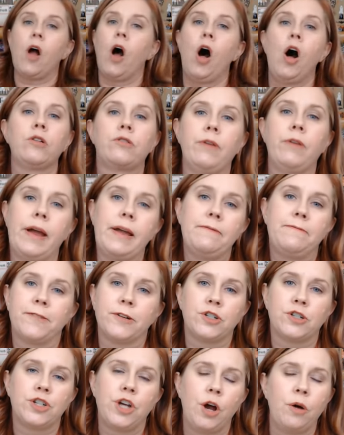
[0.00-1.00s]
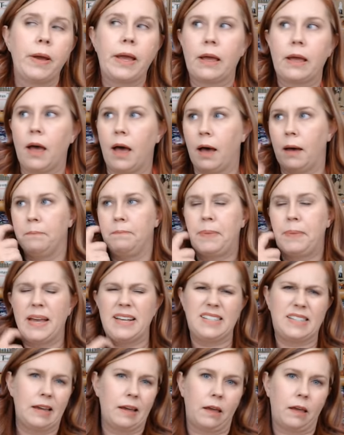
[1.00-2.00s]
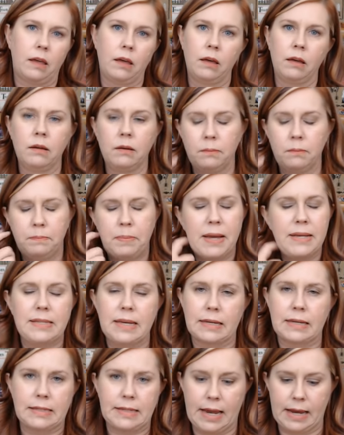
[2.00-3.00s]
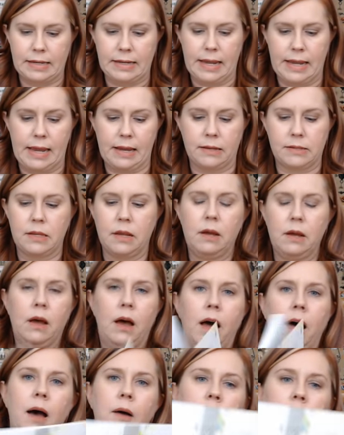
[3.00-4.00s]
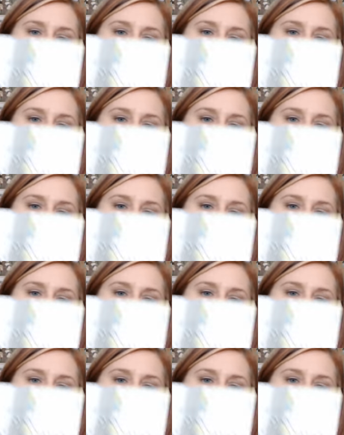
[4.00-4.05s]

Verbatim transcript: all great for showing um, basic basic techniques. Um,